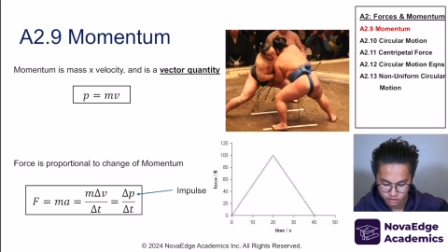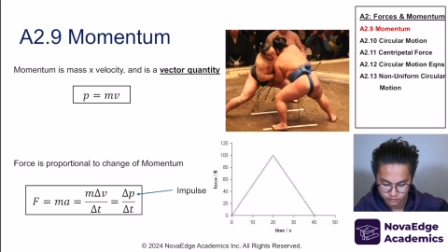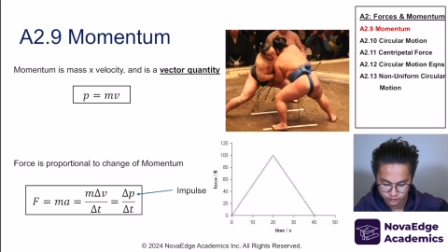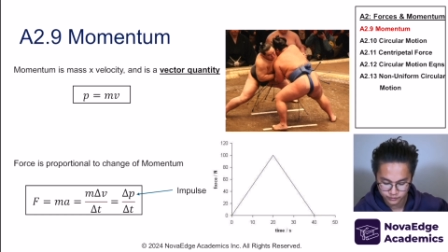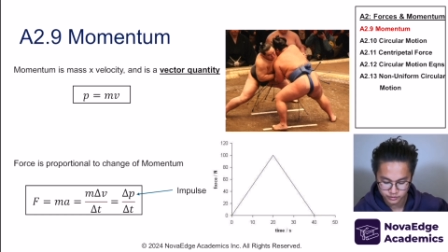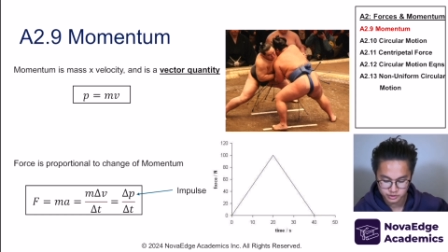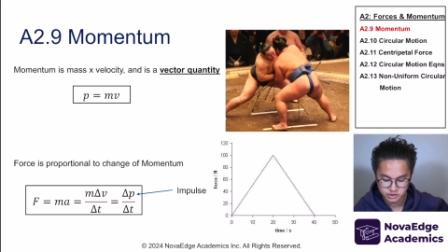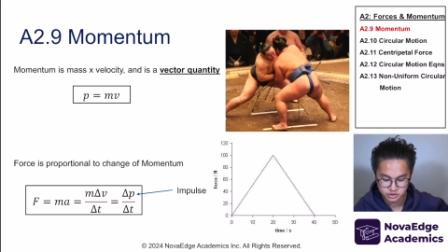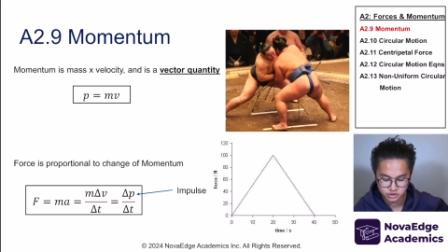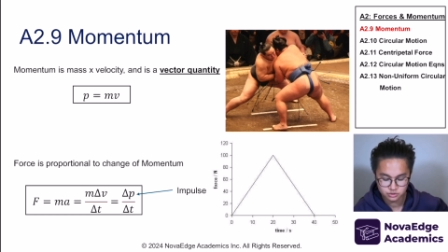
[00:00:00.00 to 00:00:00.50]
If
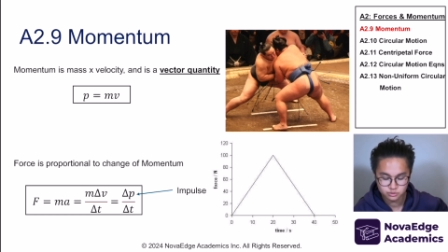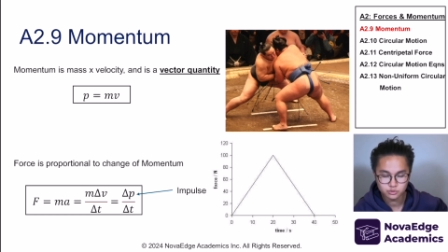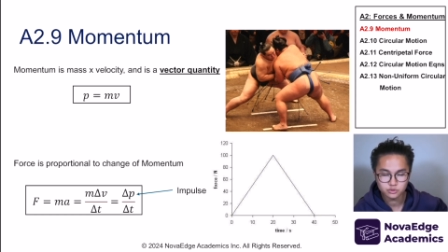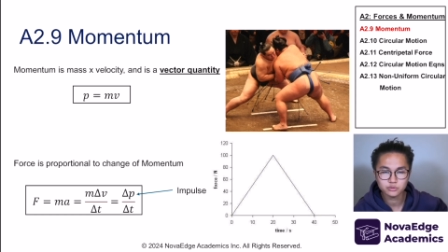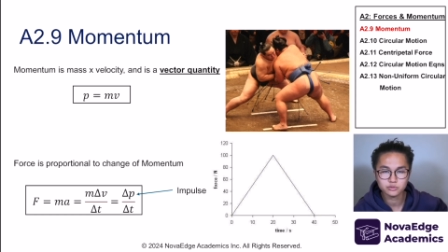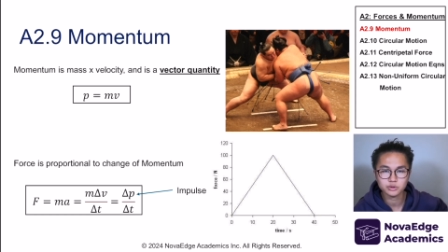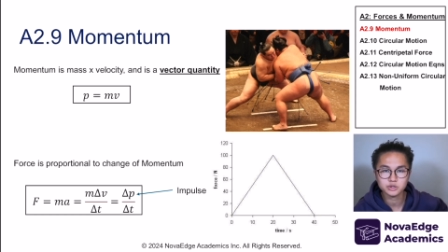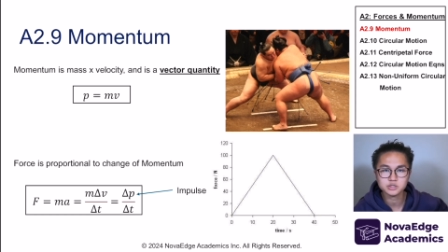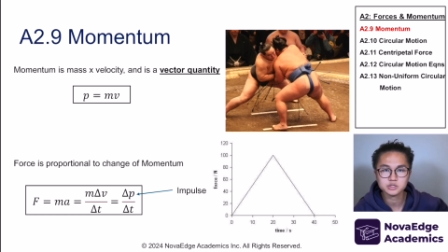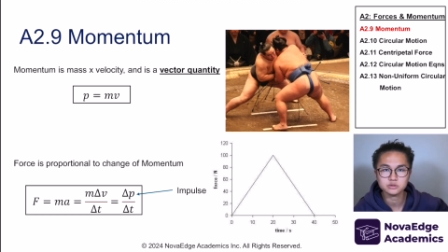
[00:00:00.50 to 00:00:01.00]
a
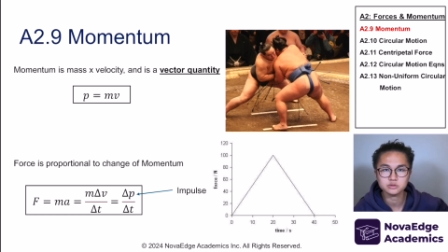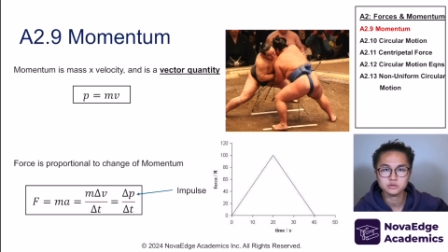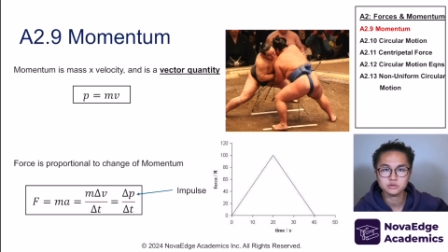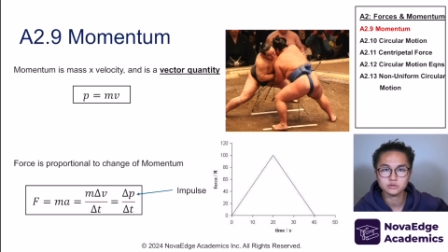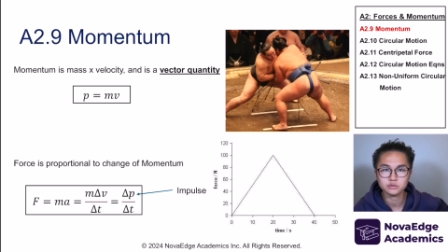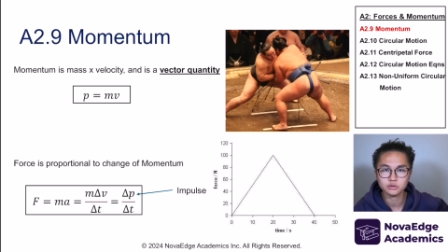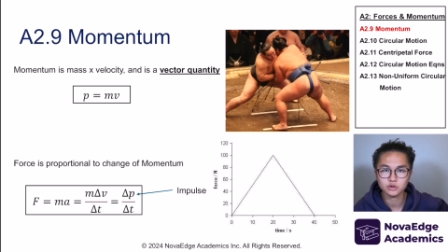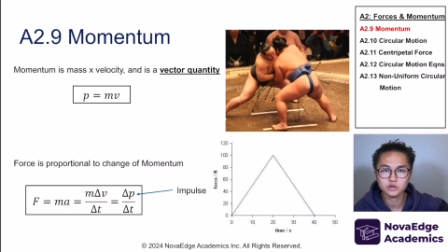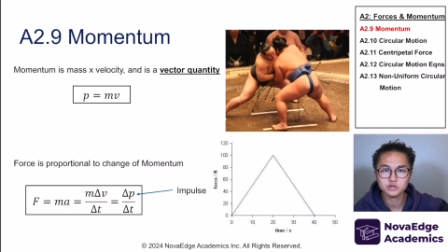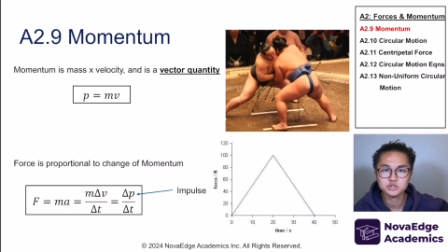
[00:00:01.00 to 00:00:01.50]
sumo wrestler
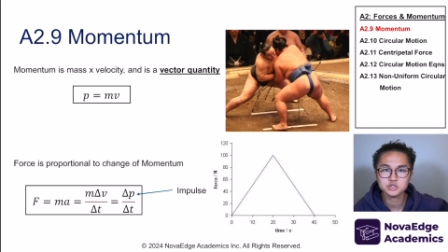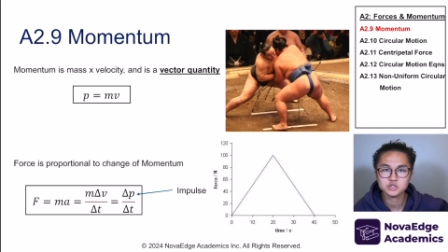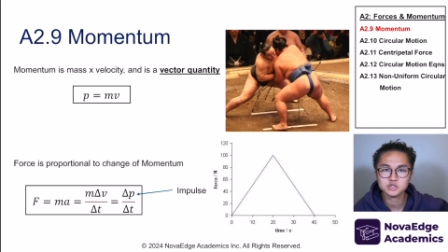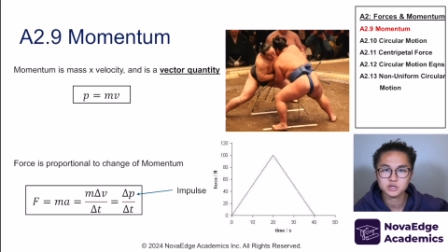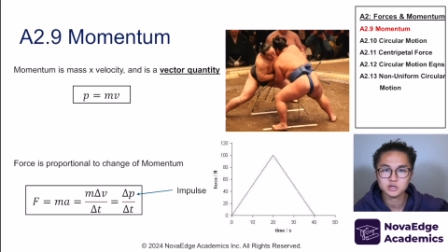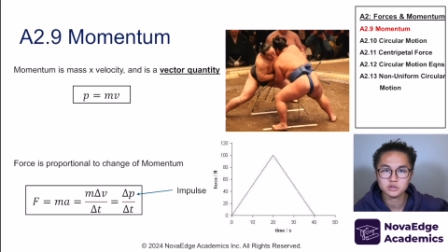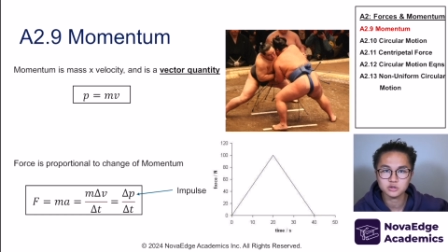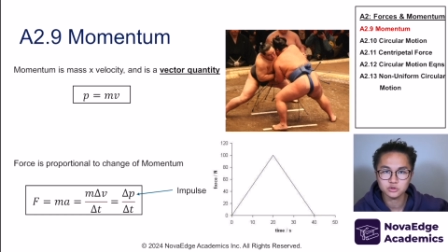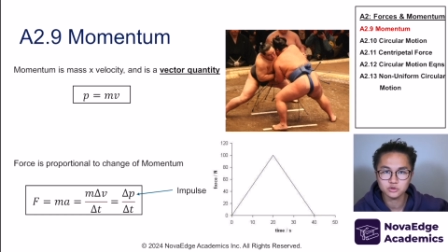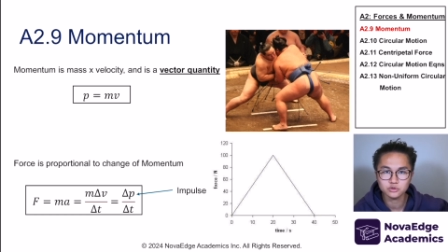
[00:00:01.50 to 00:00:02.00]
lunges
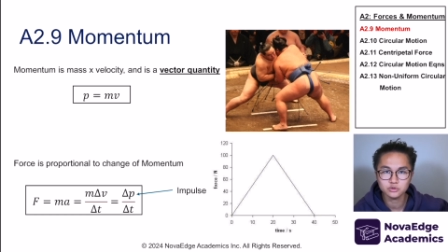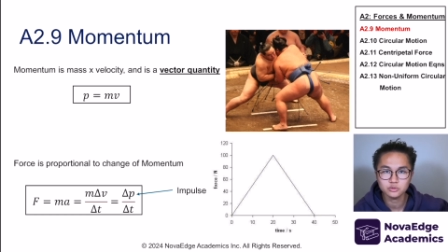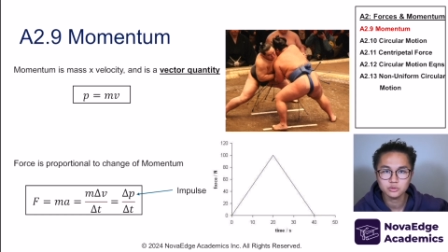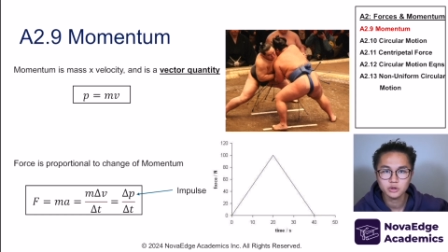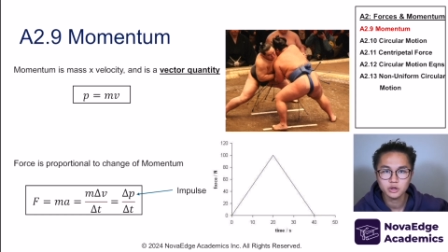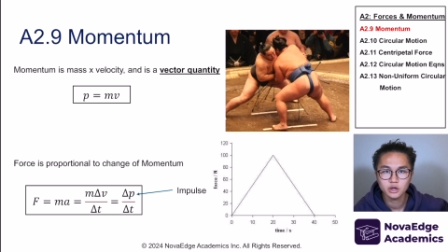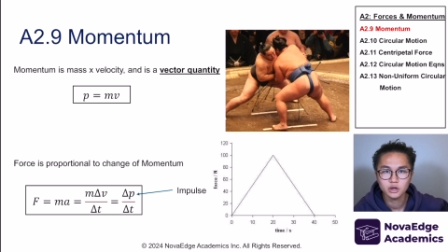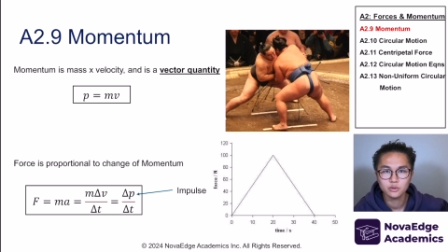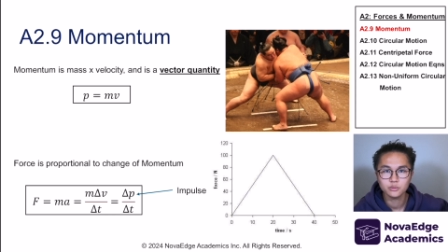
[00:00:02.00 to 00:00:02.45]
at you